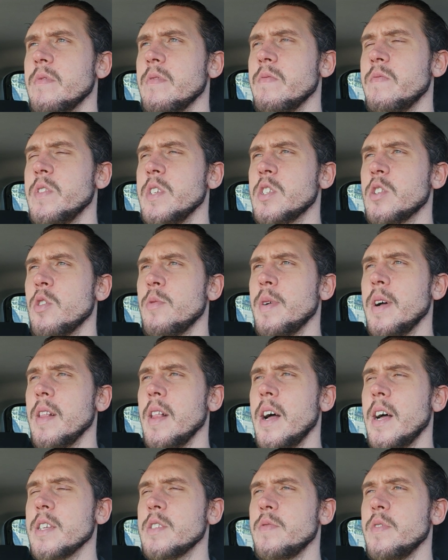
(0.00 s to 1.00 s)
if you saw my
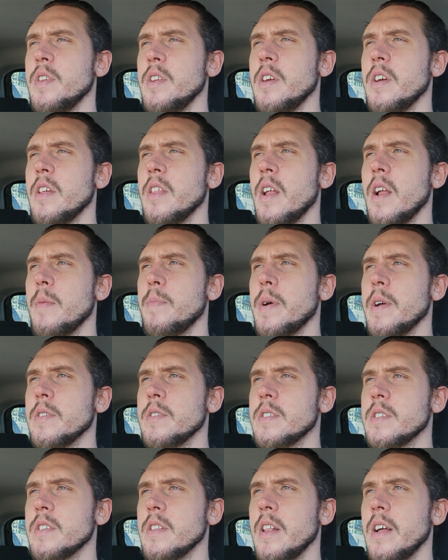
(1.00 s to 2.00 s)
last video that I
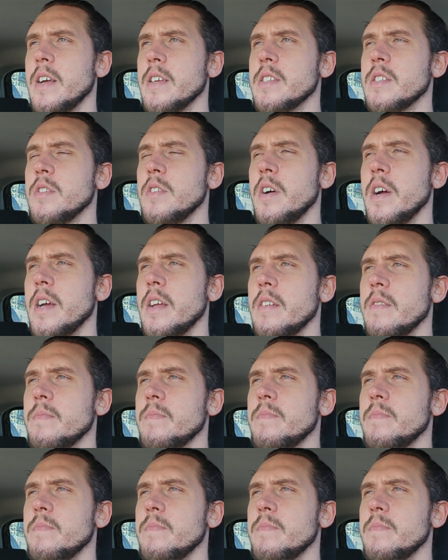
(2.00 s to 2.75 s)
posted last night,